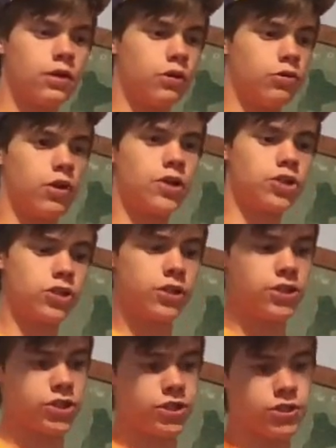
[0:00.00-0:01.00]

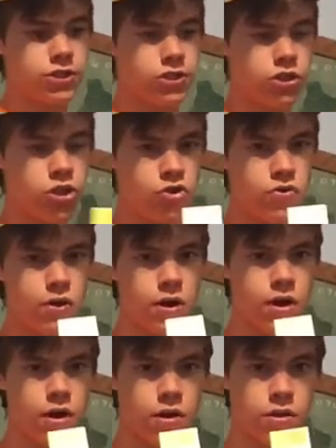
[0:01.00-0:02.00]
congratulations! You
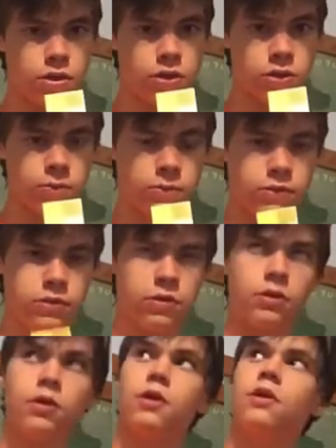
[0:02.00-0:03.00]
are the subs,
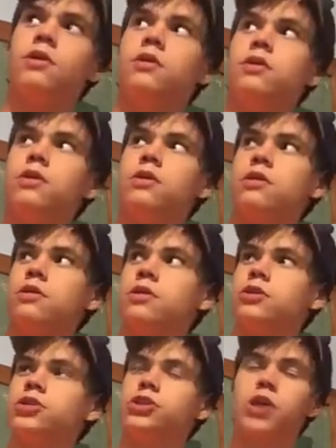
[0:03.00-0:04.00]
you're
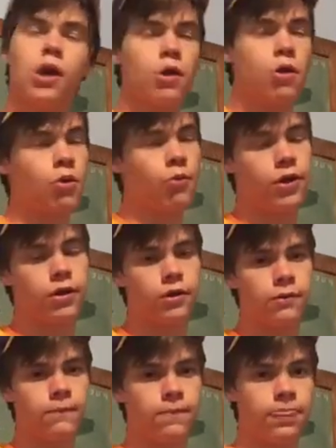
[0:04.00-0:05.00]
the shout out winner.
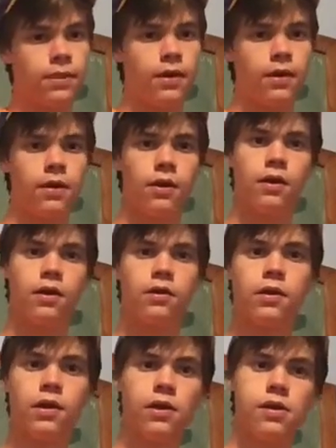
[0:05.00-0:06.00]
All
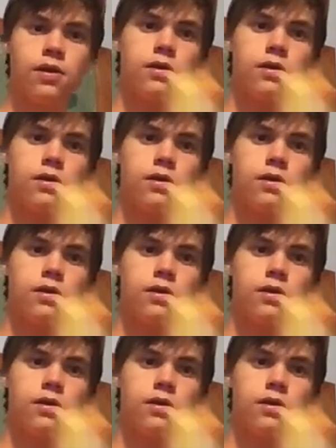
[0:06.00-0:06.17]
right,